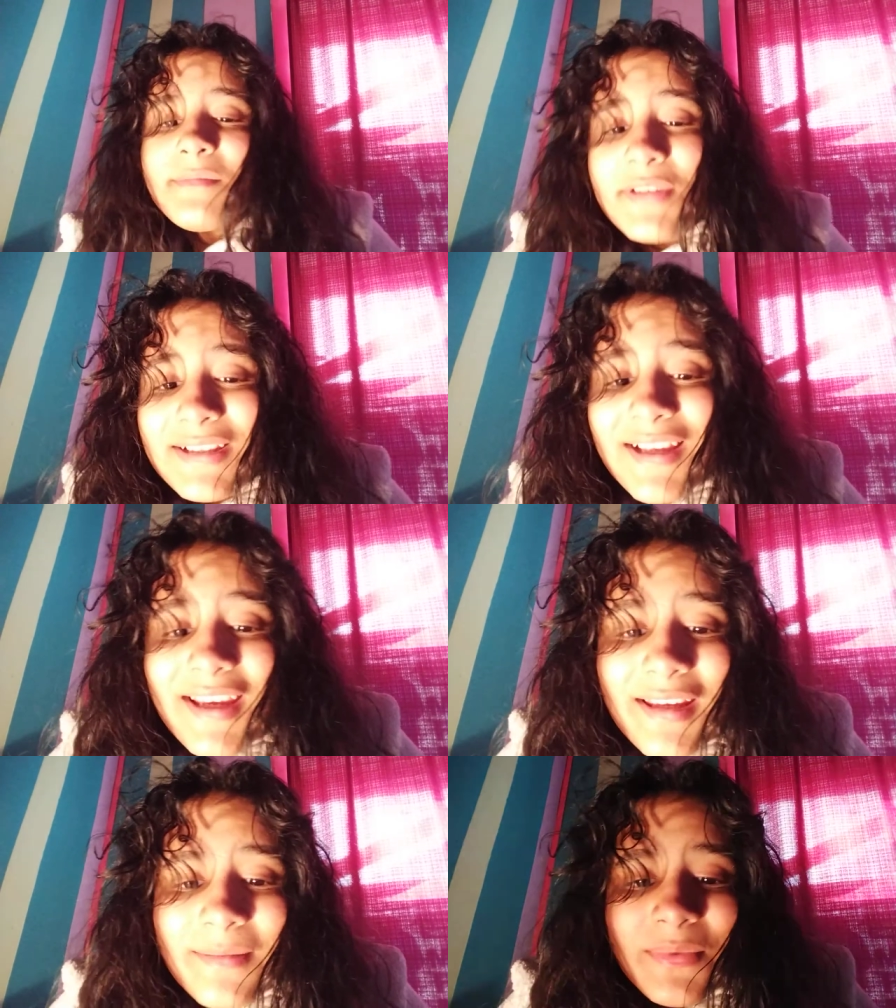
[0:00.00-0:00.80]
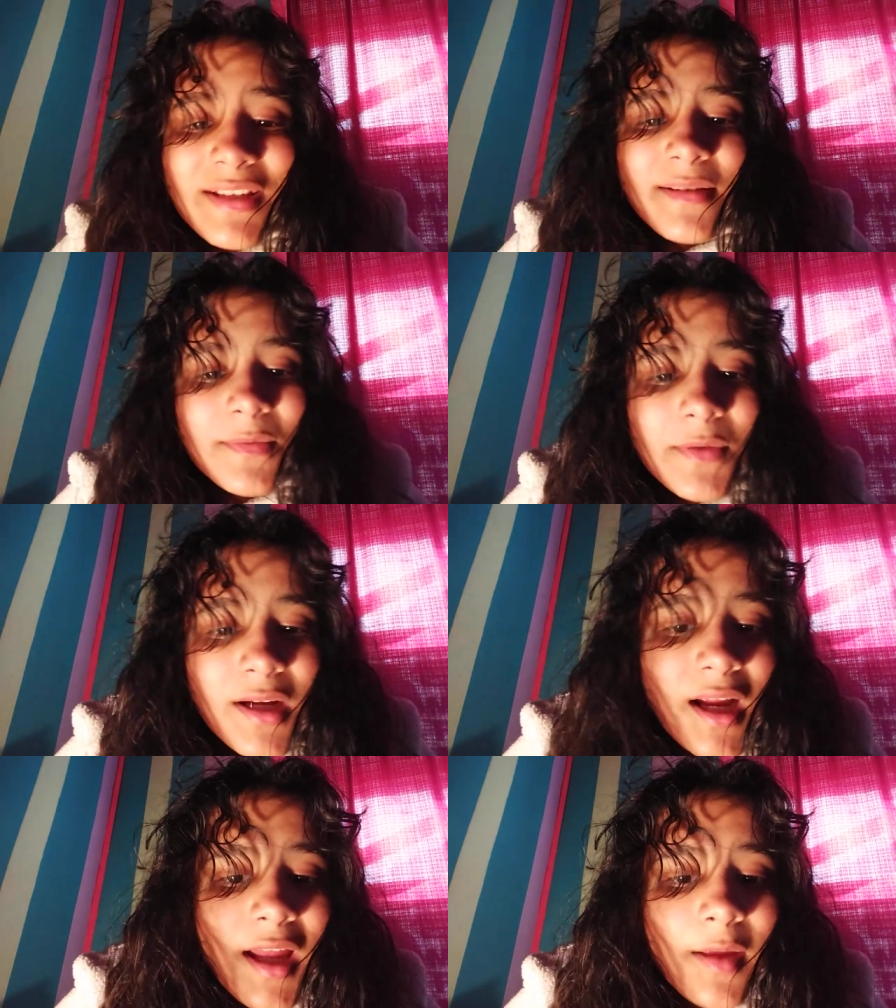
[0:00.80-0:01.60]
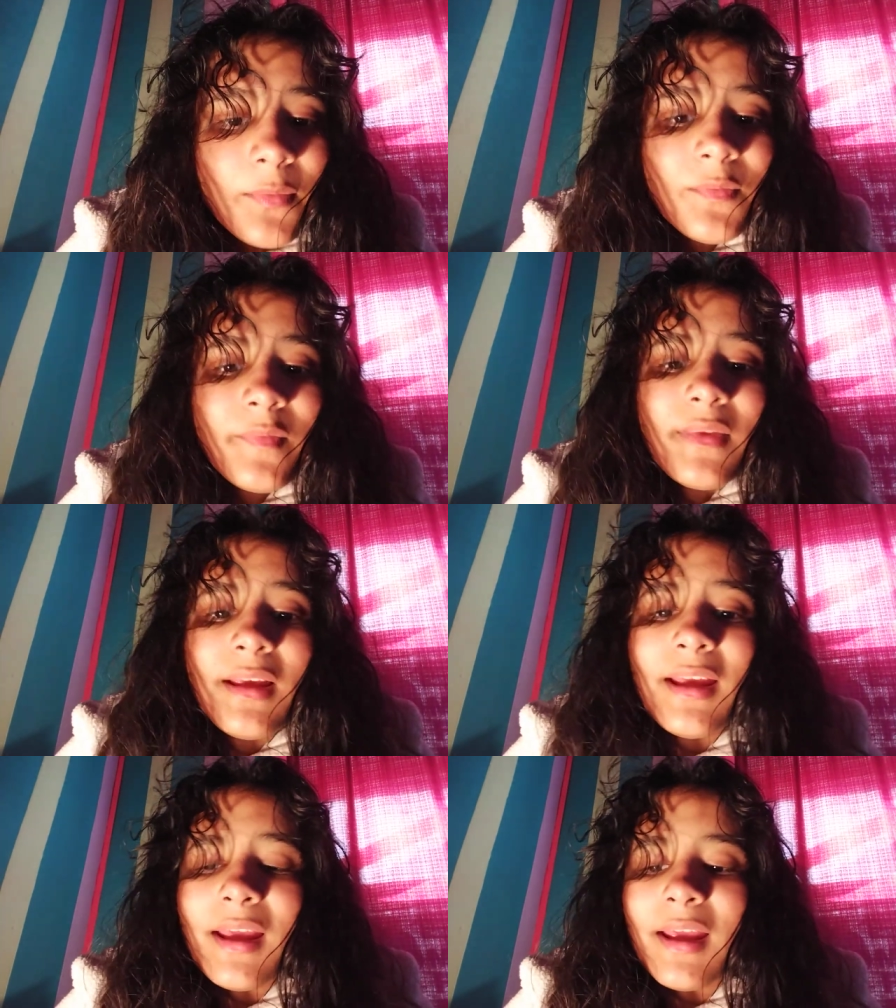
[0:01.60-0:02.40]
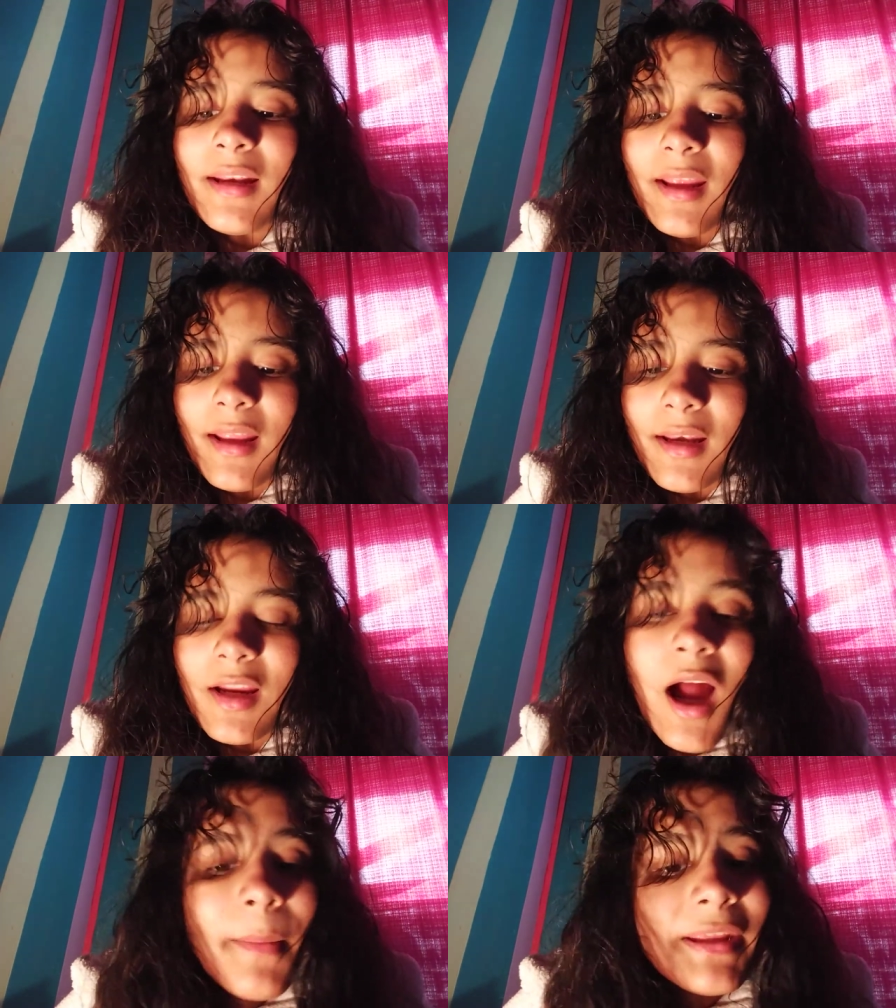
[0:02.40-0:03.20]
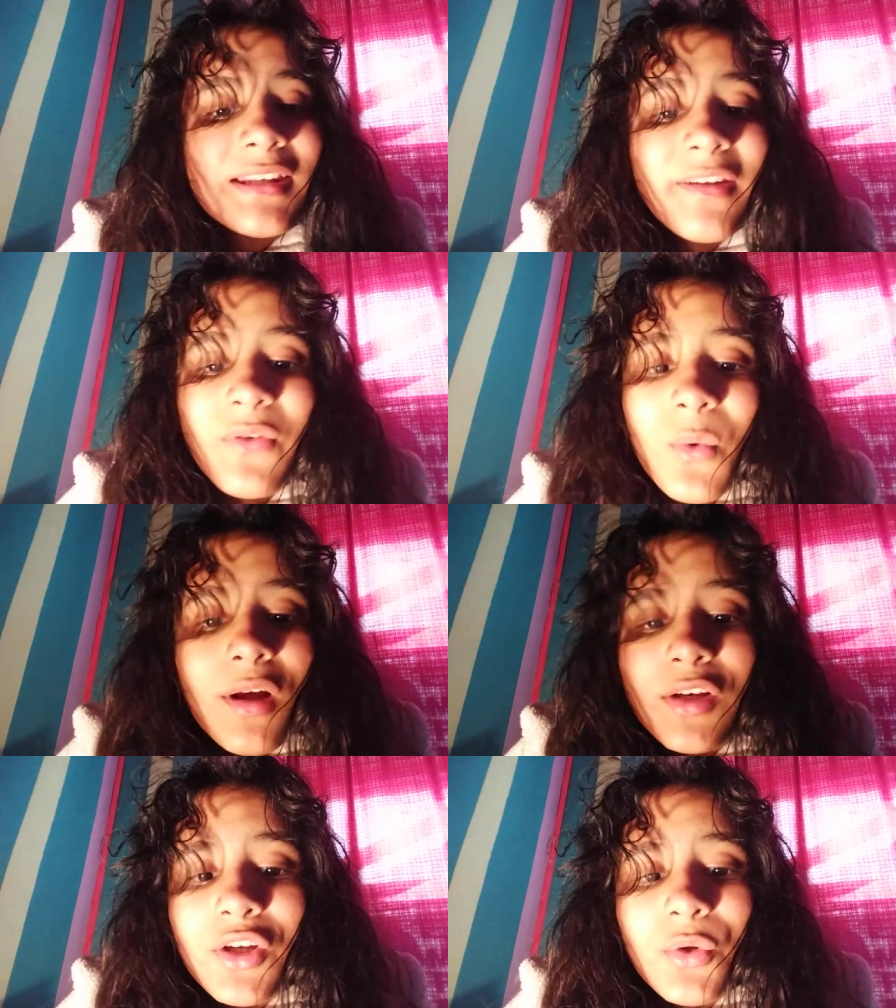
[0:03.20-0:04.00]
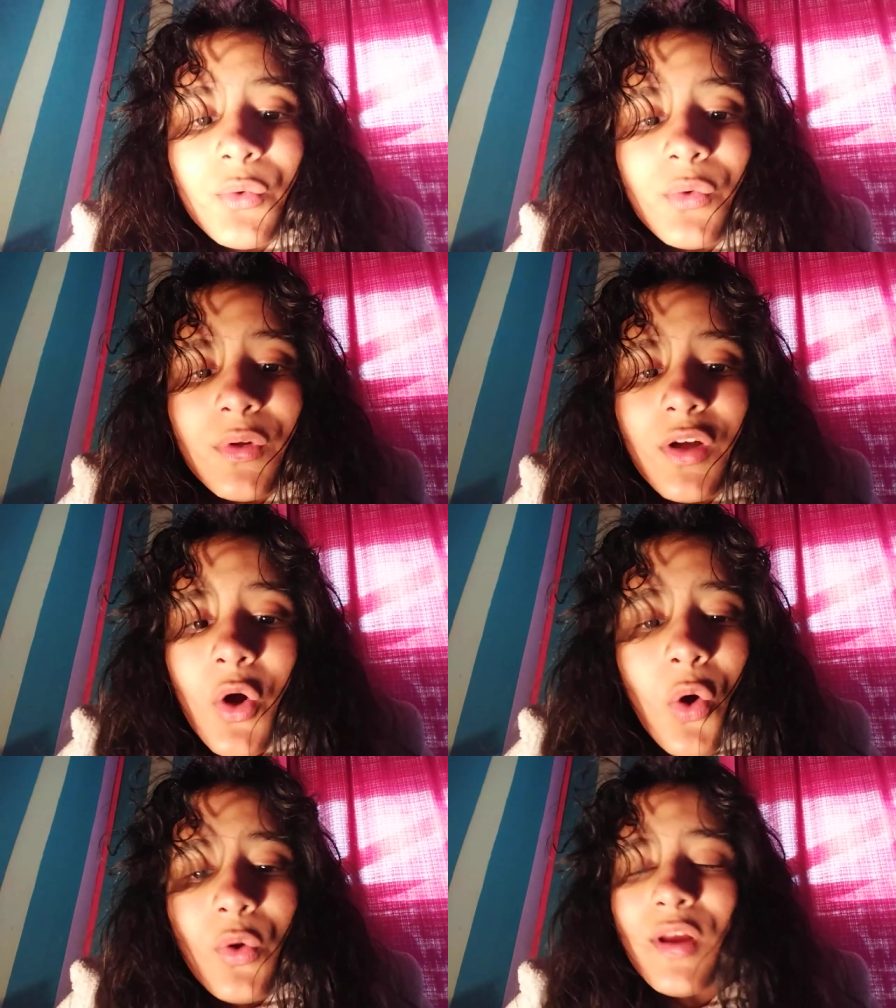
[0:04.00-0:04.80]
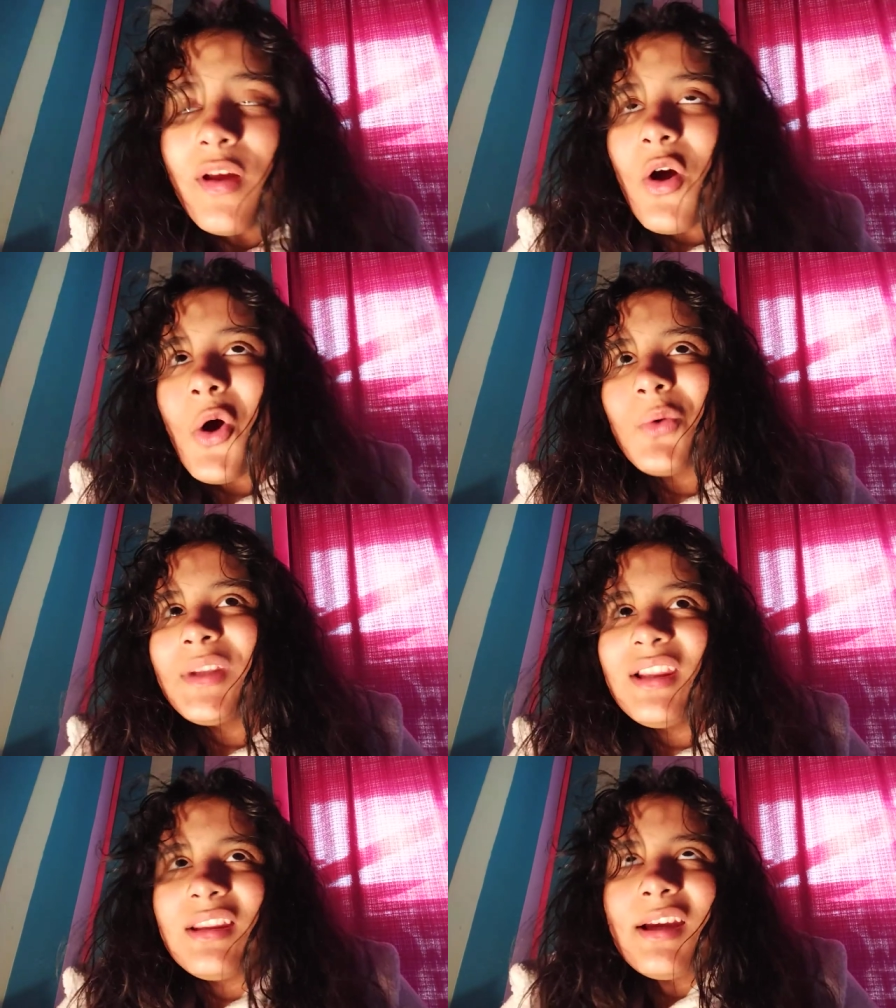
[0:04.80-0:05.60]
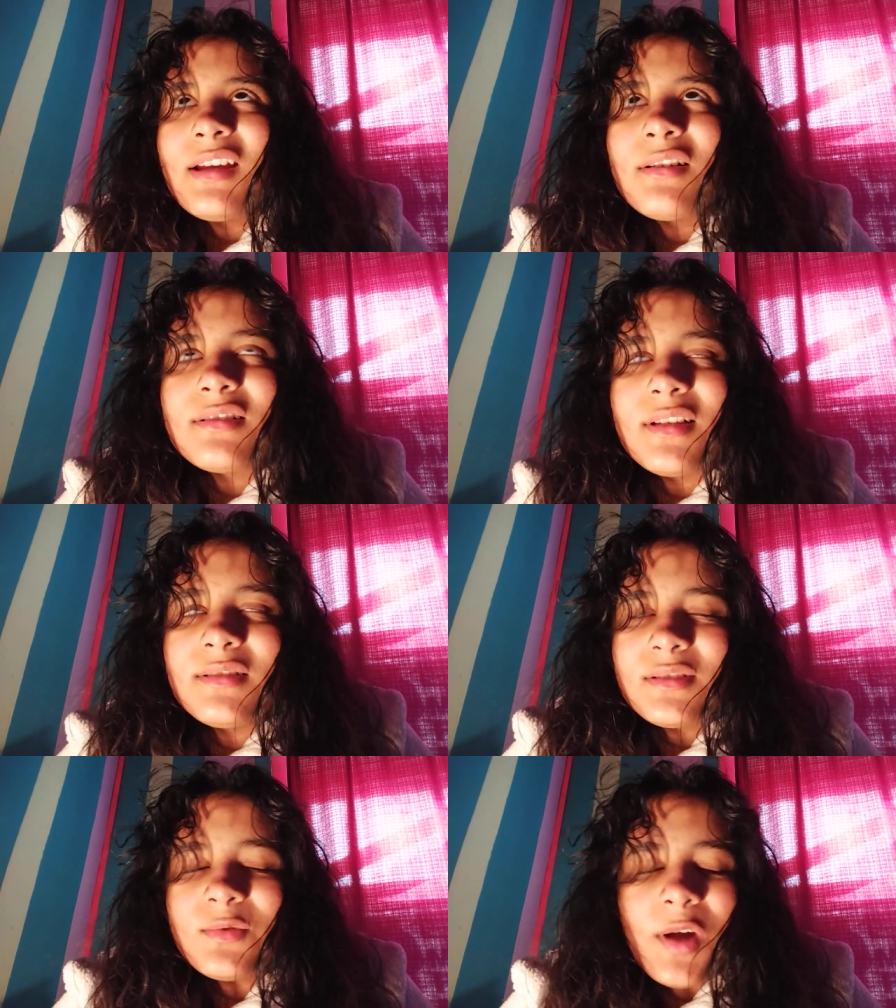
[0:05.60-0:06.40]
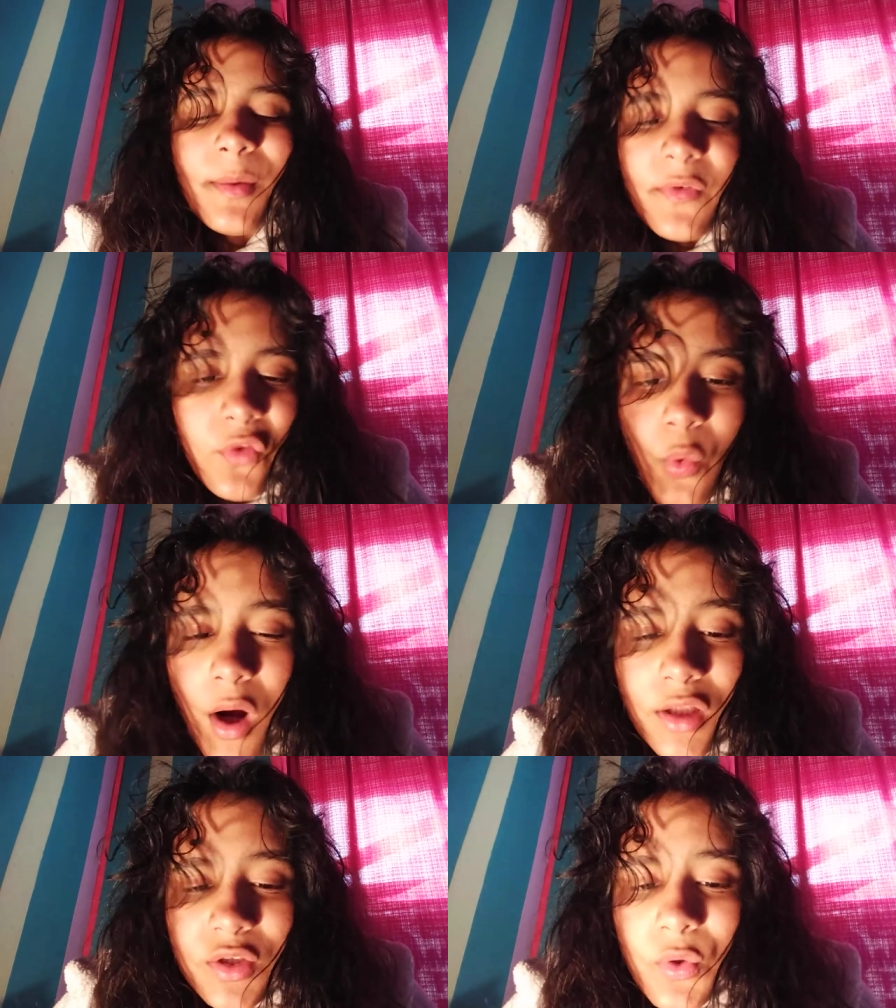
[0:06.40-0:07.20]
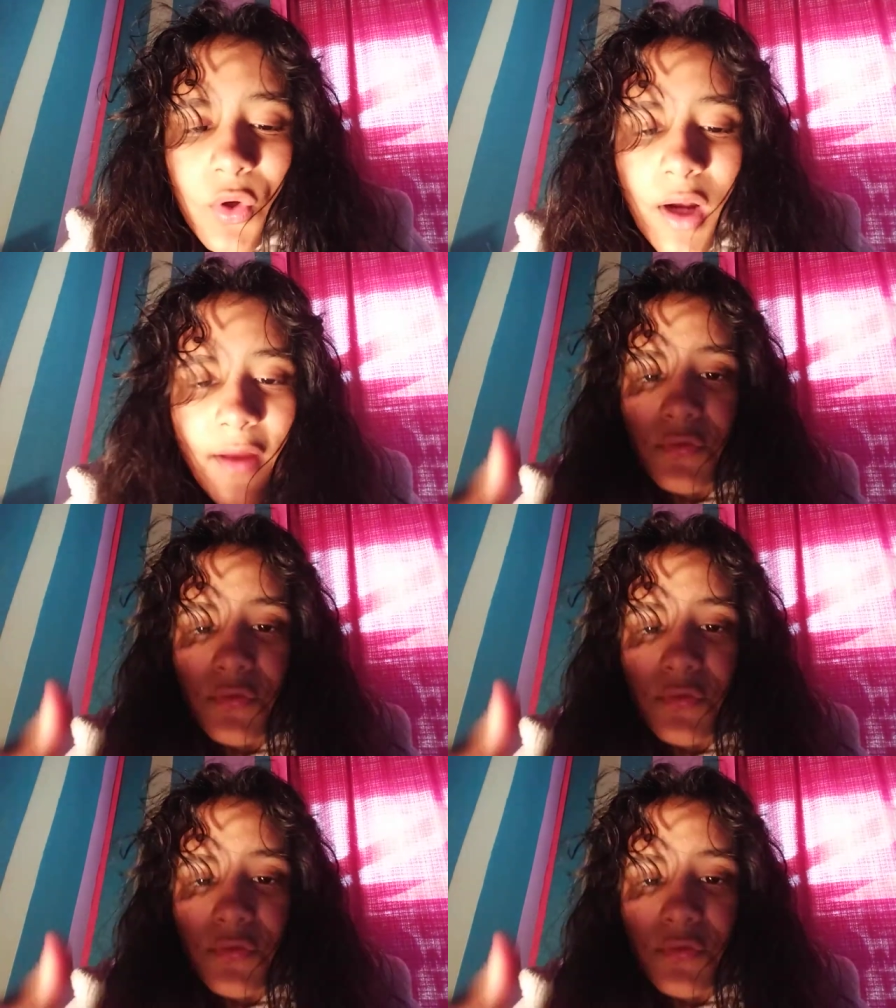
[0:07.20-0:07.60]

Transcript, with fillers: please like, please subscribe, and and comment if you want to. O only like or and subscribe if you want to. You don't have